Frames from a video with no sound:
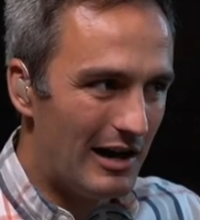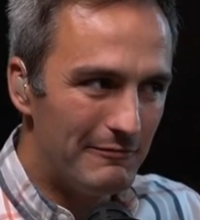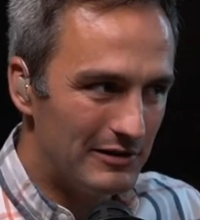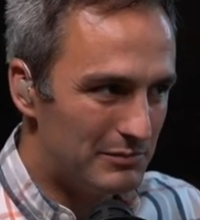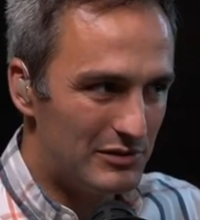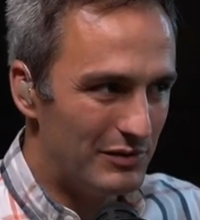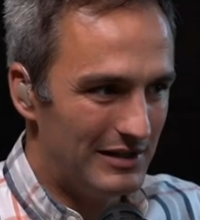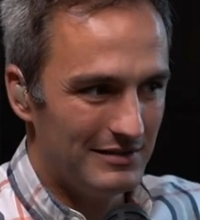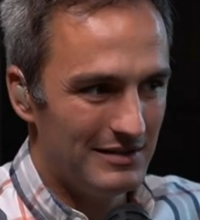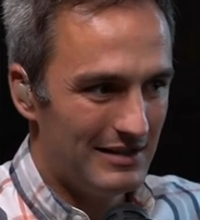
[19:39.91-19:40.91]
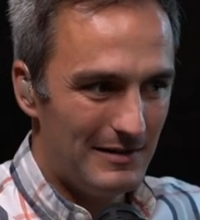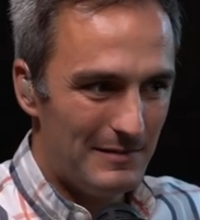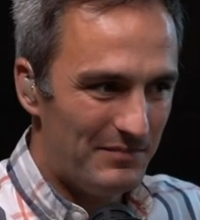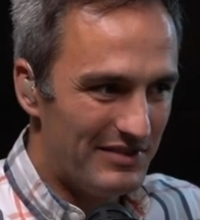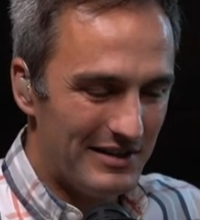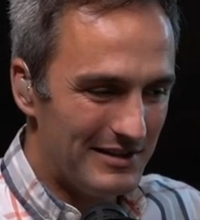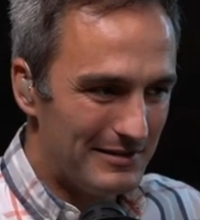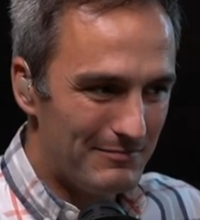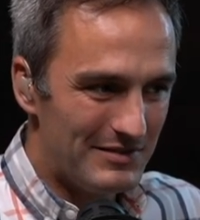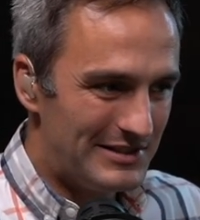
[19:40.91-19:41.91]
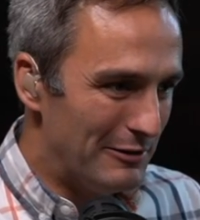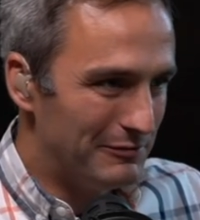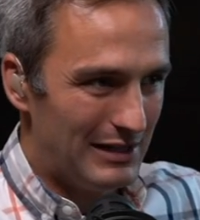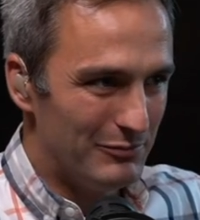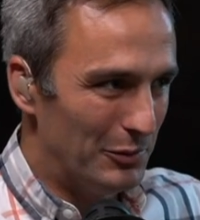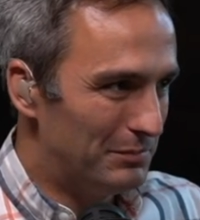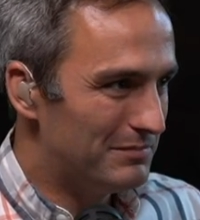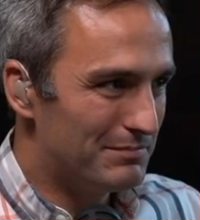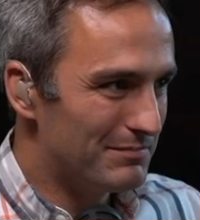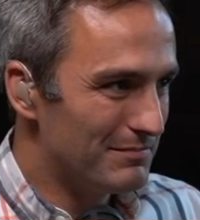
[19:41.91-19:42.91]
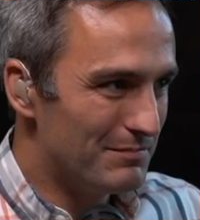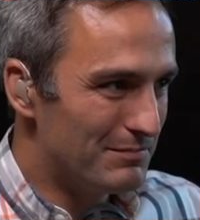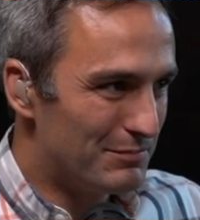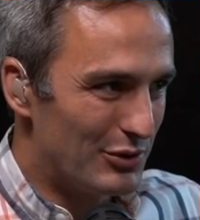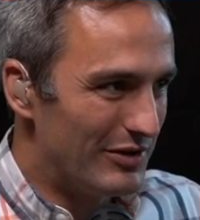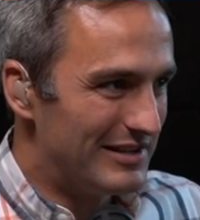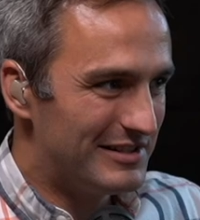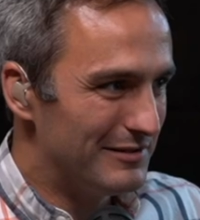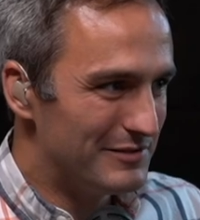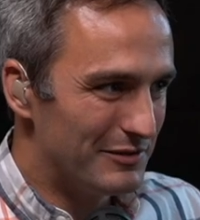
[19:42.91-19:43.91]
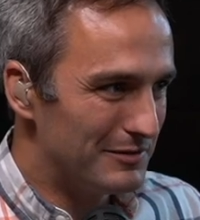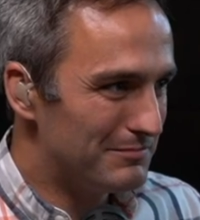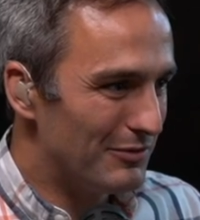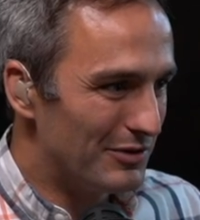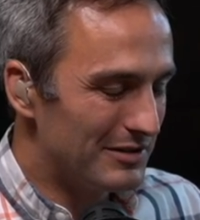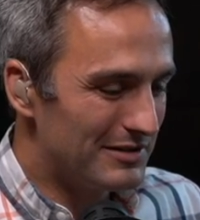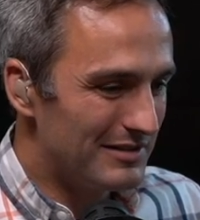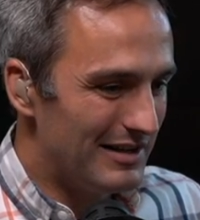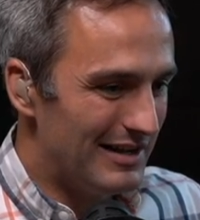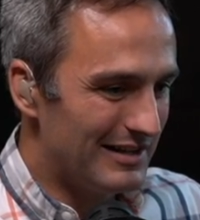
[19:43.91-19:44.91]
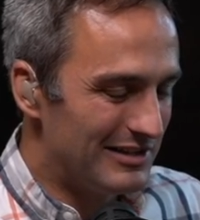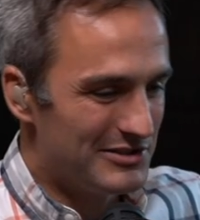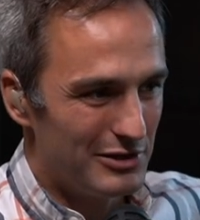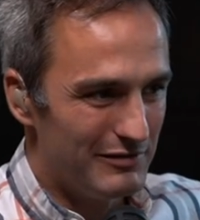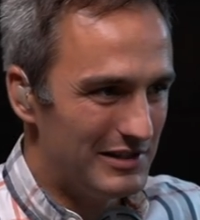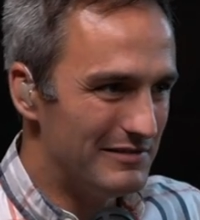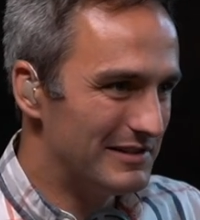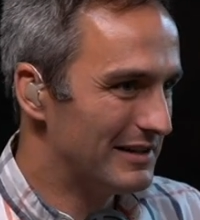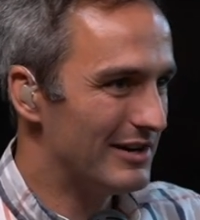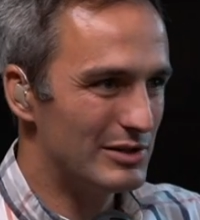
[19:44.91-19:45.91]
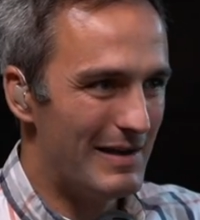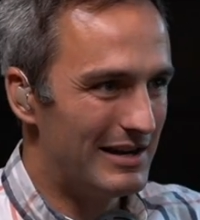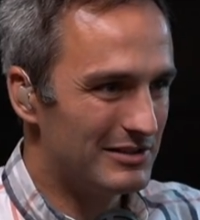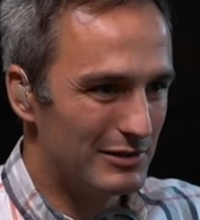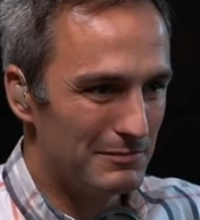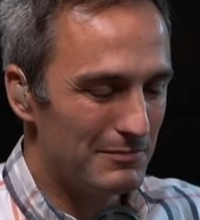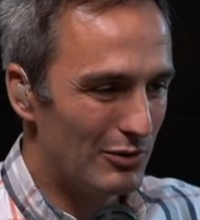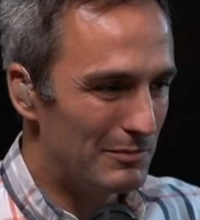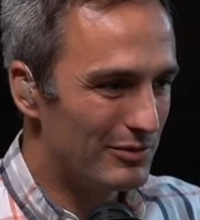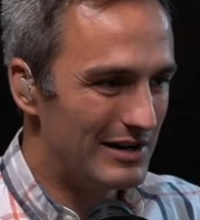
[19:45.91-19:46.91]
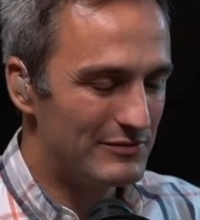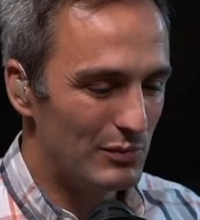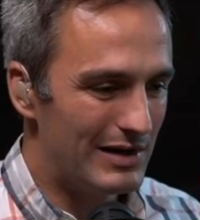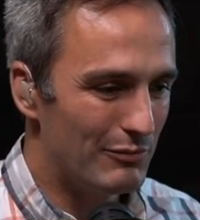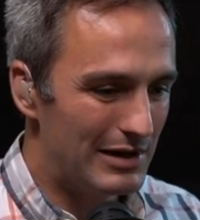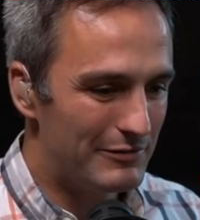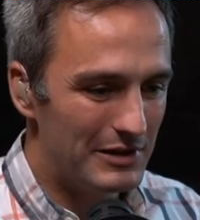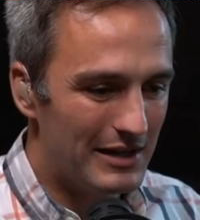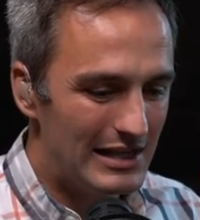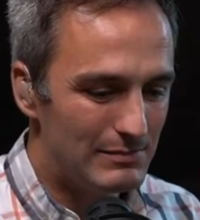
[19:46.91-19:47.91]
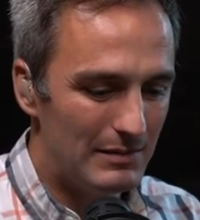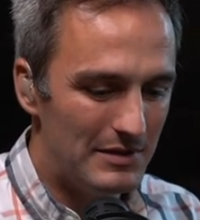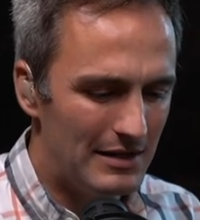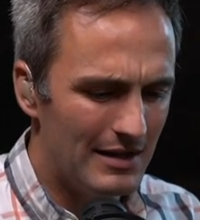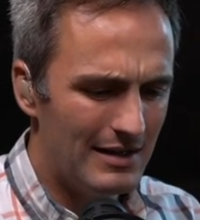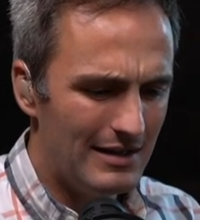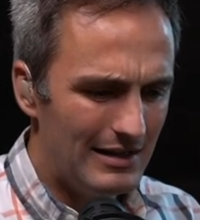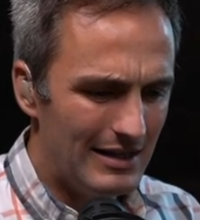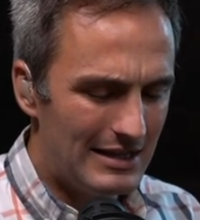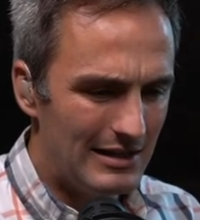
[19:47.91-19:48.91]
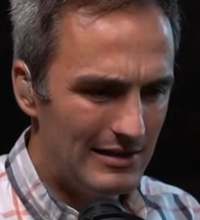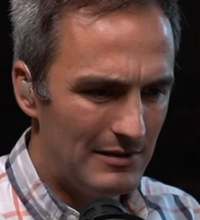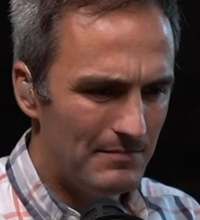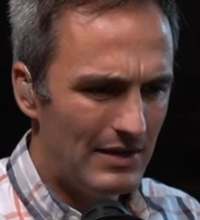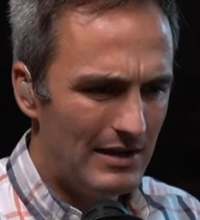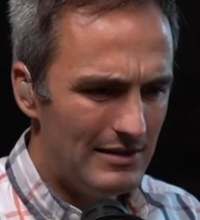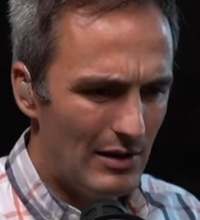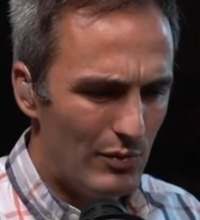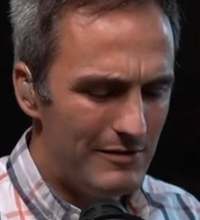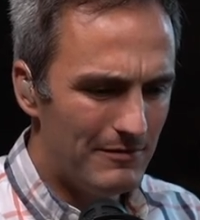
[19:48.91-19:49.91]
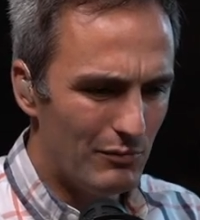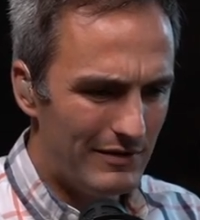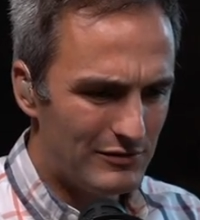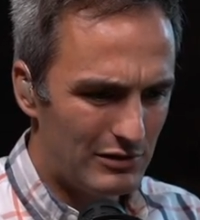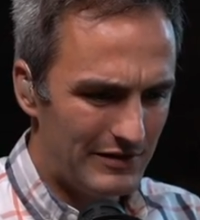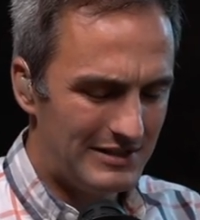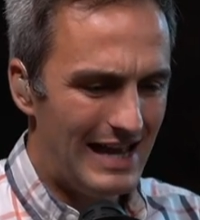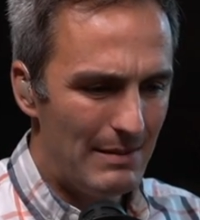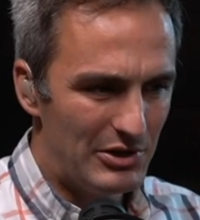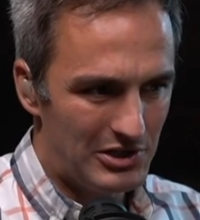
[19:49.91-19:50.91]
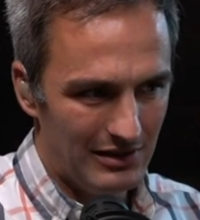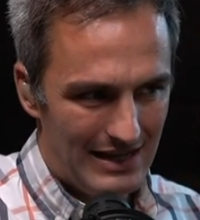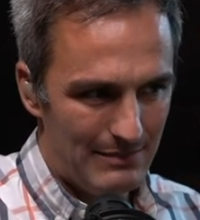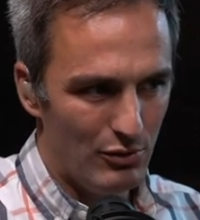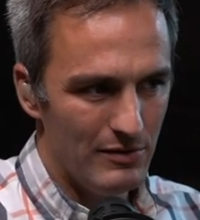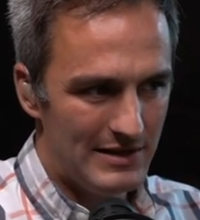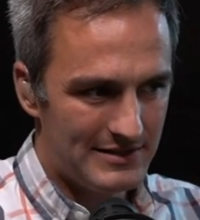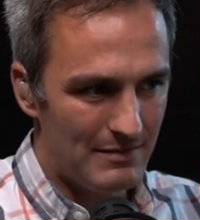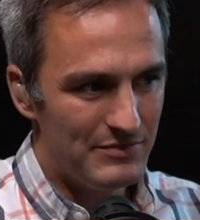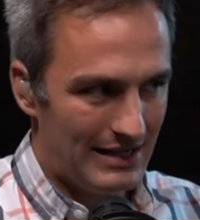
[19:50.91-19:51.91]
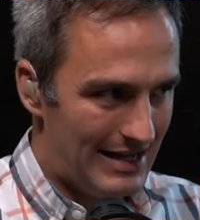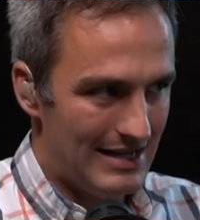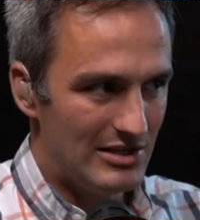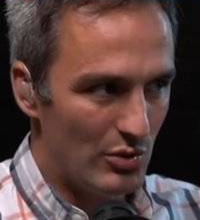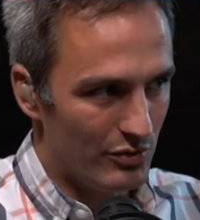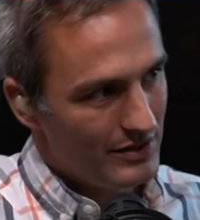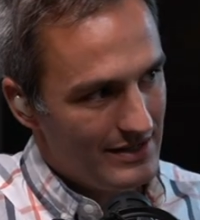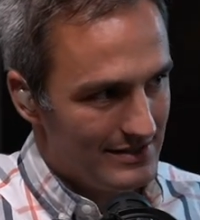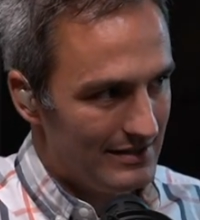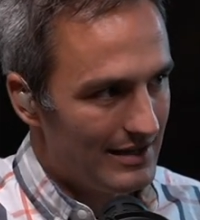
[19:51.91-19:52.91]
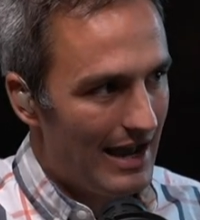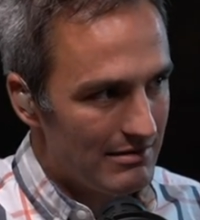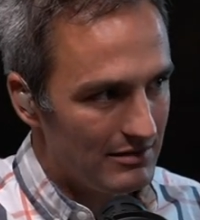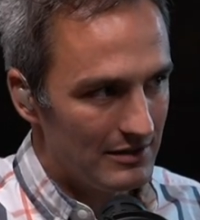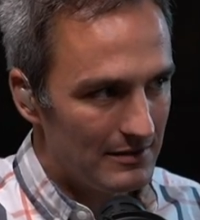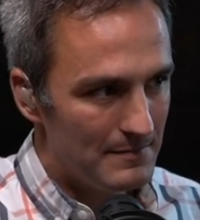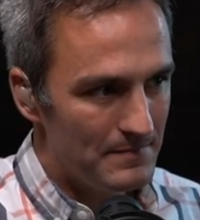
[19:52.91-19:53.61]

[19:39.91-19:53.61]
conflict between the self labeled progressives or or uh, conservatives and charismatics or or progressive whatever, whatever the case may be like that that that we've we've sort of established a label that something is or isn't Catholic